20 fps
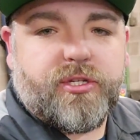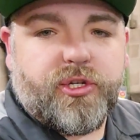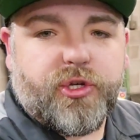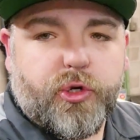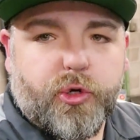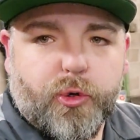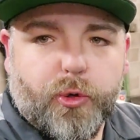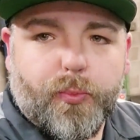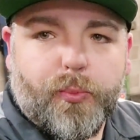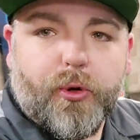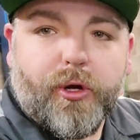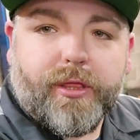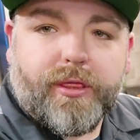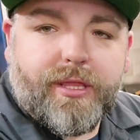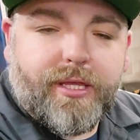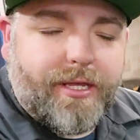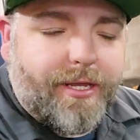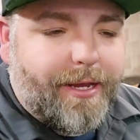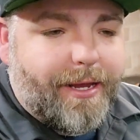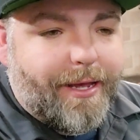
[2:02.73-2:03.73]
to put
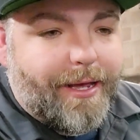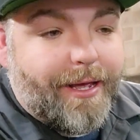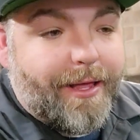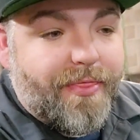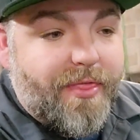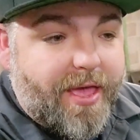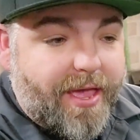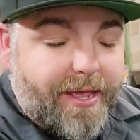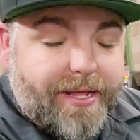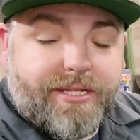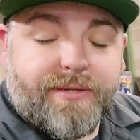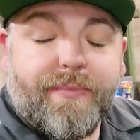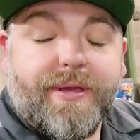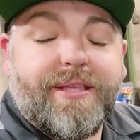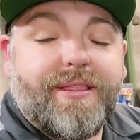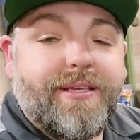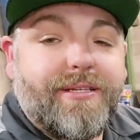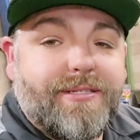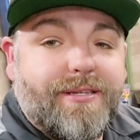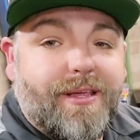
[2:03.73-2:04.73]
the heads,
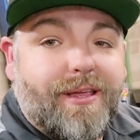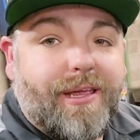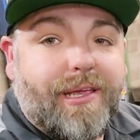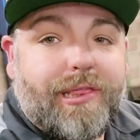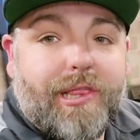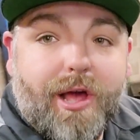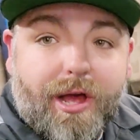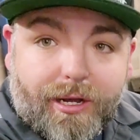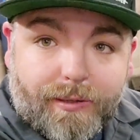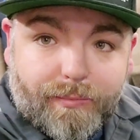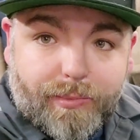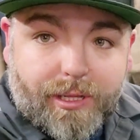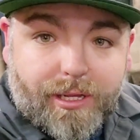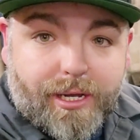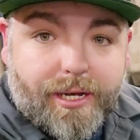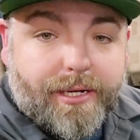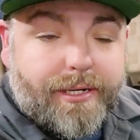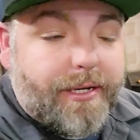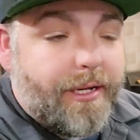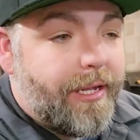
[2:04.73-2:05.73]
make this a long
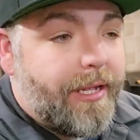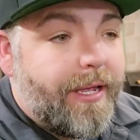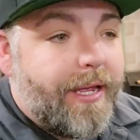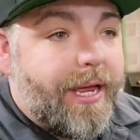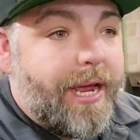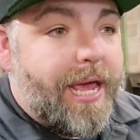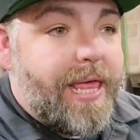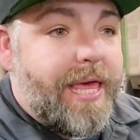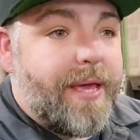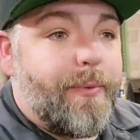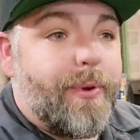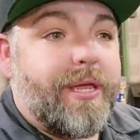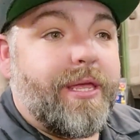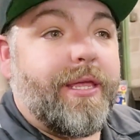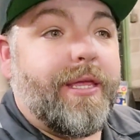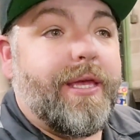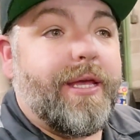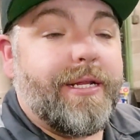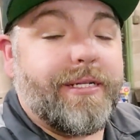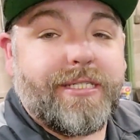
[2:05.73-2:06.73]
block, and then we
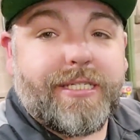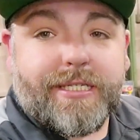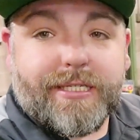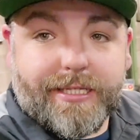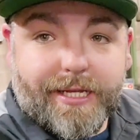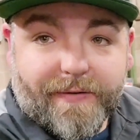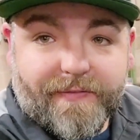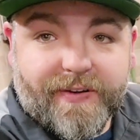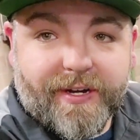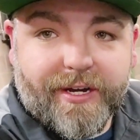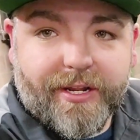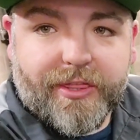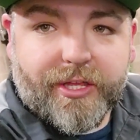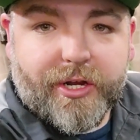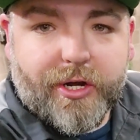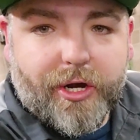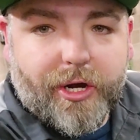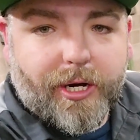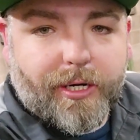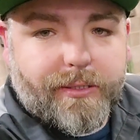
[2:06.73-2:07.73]
can get it stuffed into the
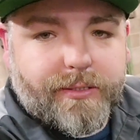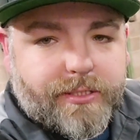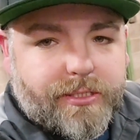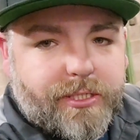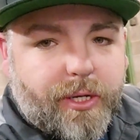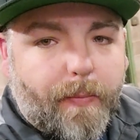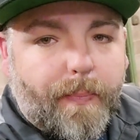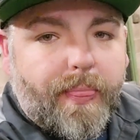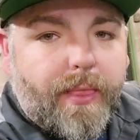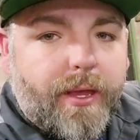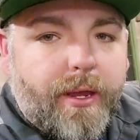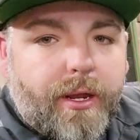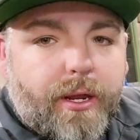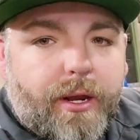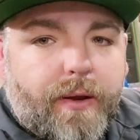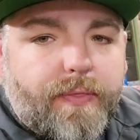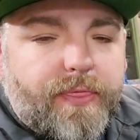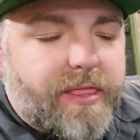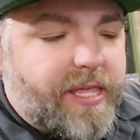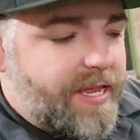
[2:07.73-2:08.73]
car. So,
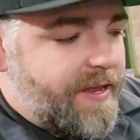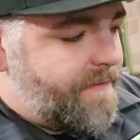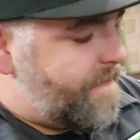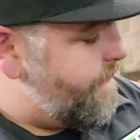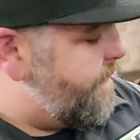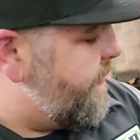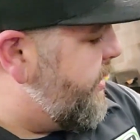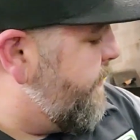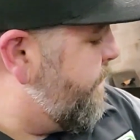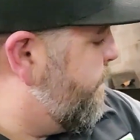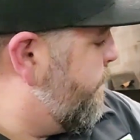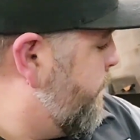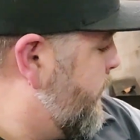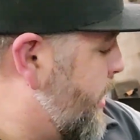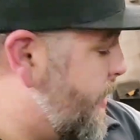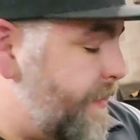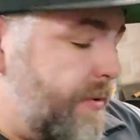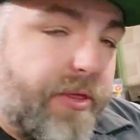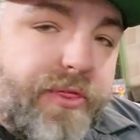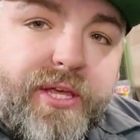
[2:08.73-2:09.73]
the
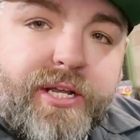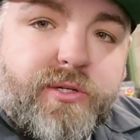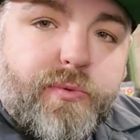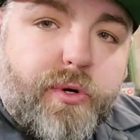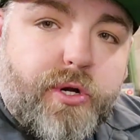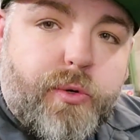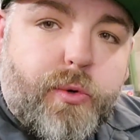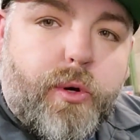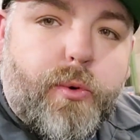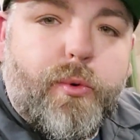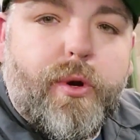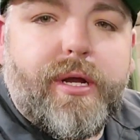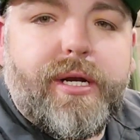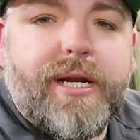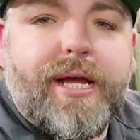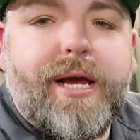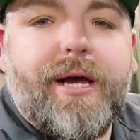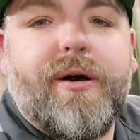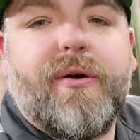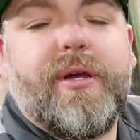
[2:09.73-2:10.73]
couple of things we're doing right
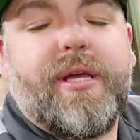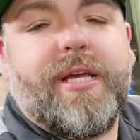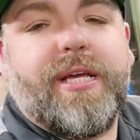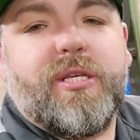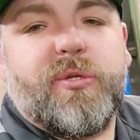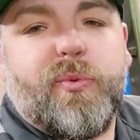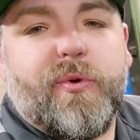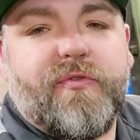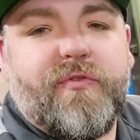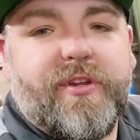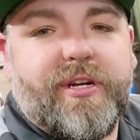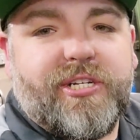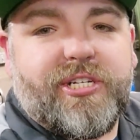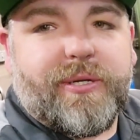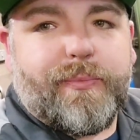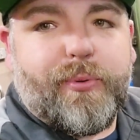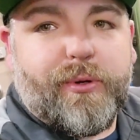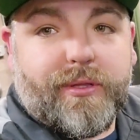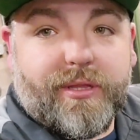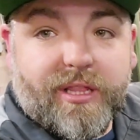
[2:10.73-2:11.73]
now is we're
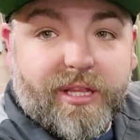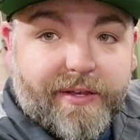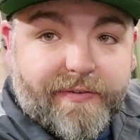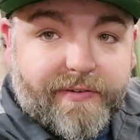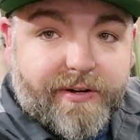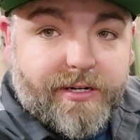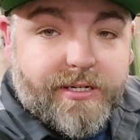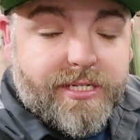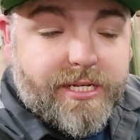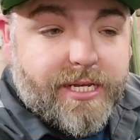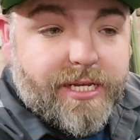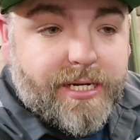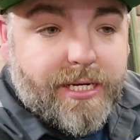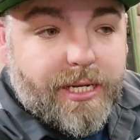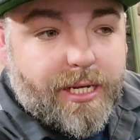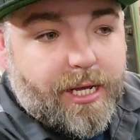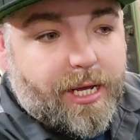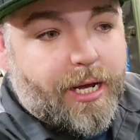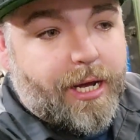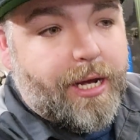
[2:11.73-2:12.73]
finishing putting lifters in.
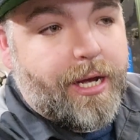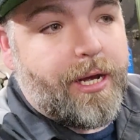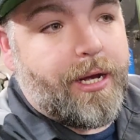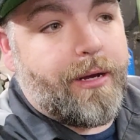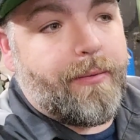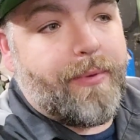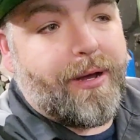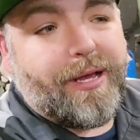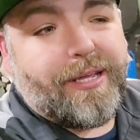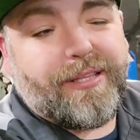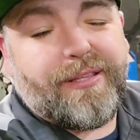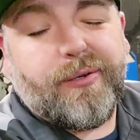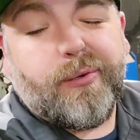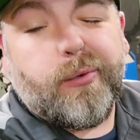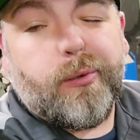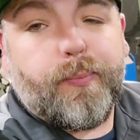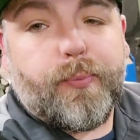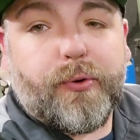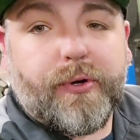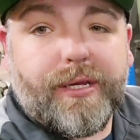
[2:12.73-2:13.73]
I
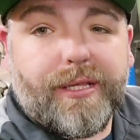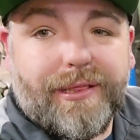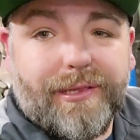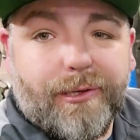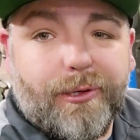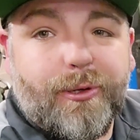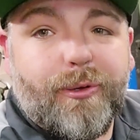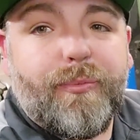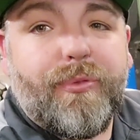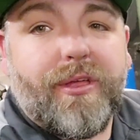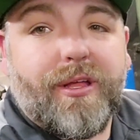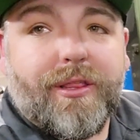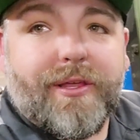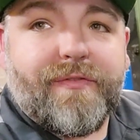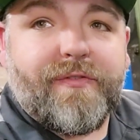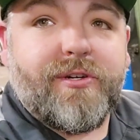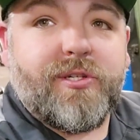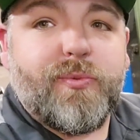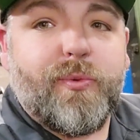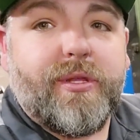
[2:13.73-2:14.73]
do pre-lube the
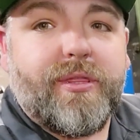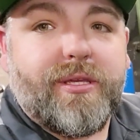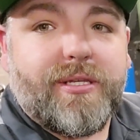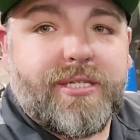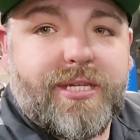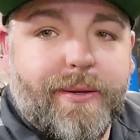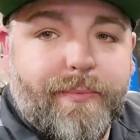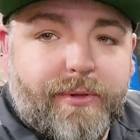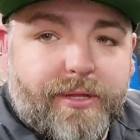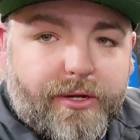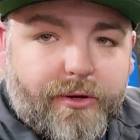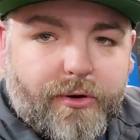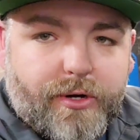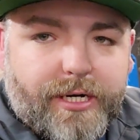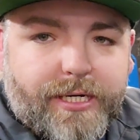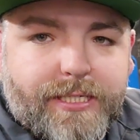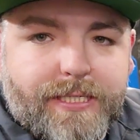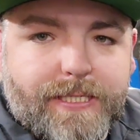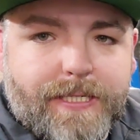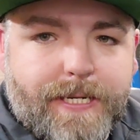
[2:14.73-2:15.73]
lifters with assembly
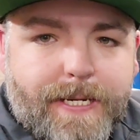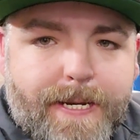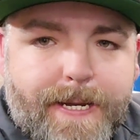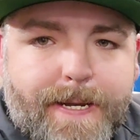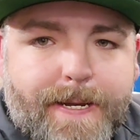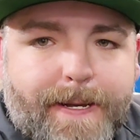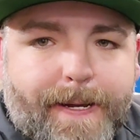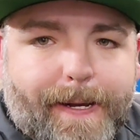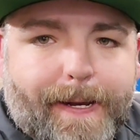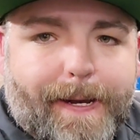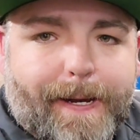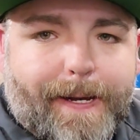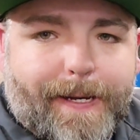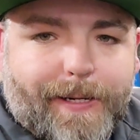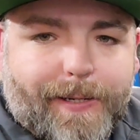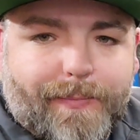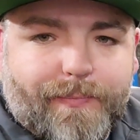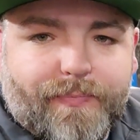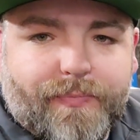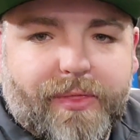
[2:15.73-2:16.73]
grease.
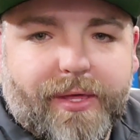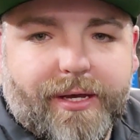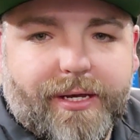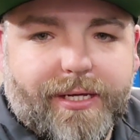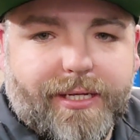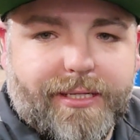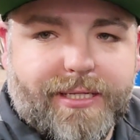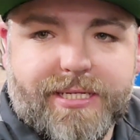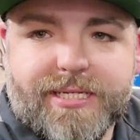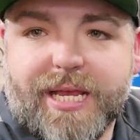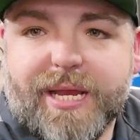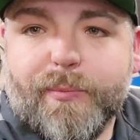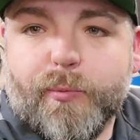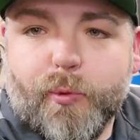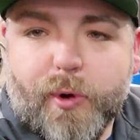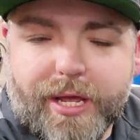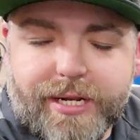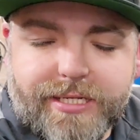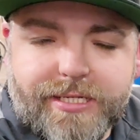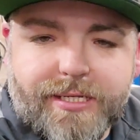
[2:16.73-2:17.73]
The same
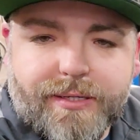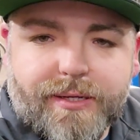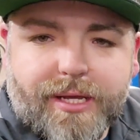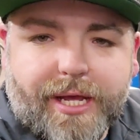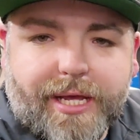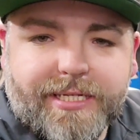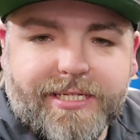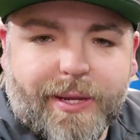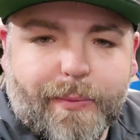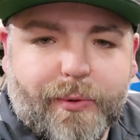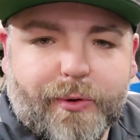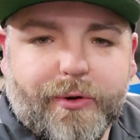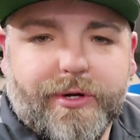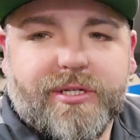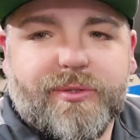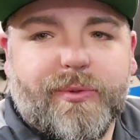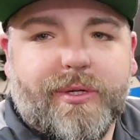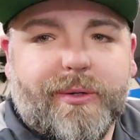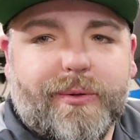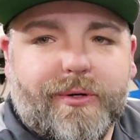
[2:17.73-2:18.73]
red assembly
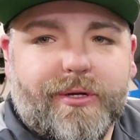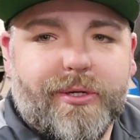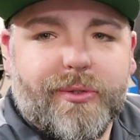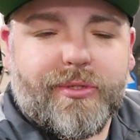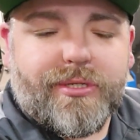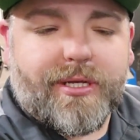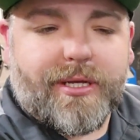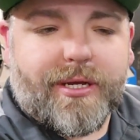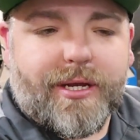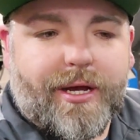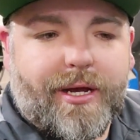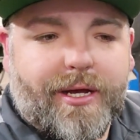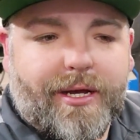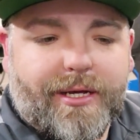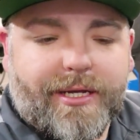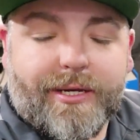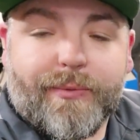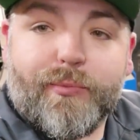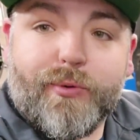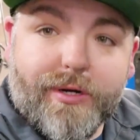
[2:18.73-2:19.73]
grease we were using
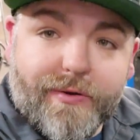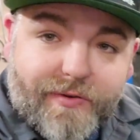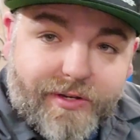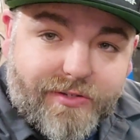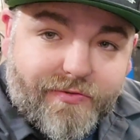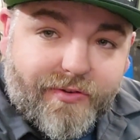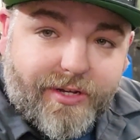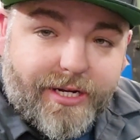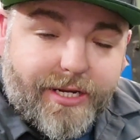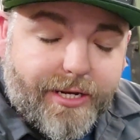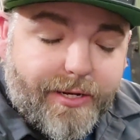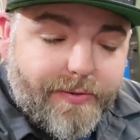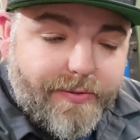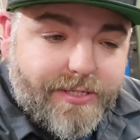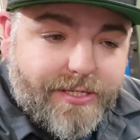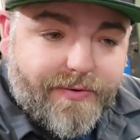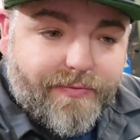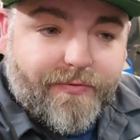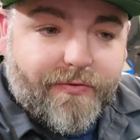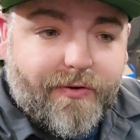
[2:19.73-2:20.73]
in previous
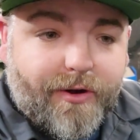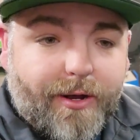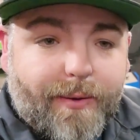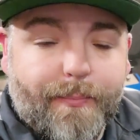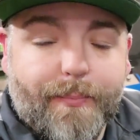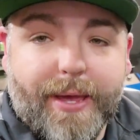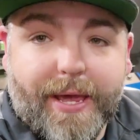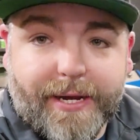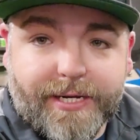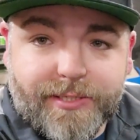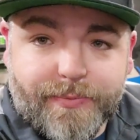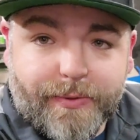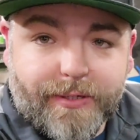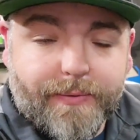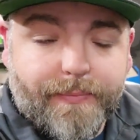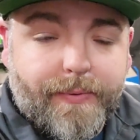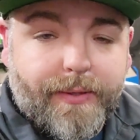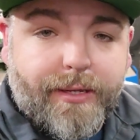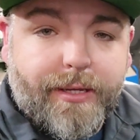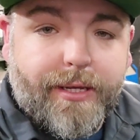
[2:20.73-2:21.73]
videos from
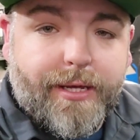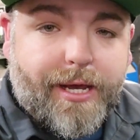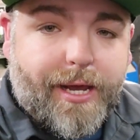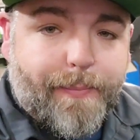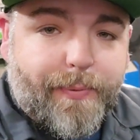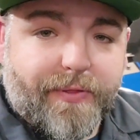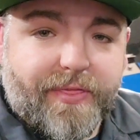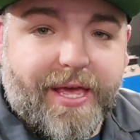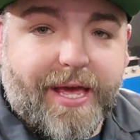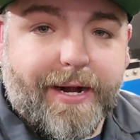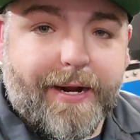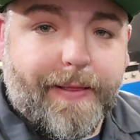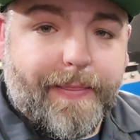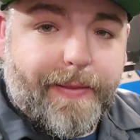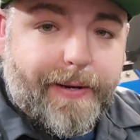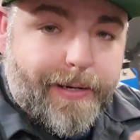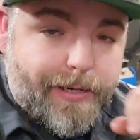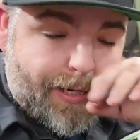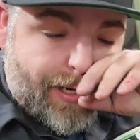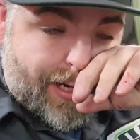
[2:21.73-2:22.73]
Maxima. I put that on
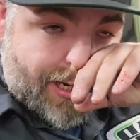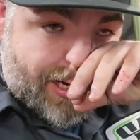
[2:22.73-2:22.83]
there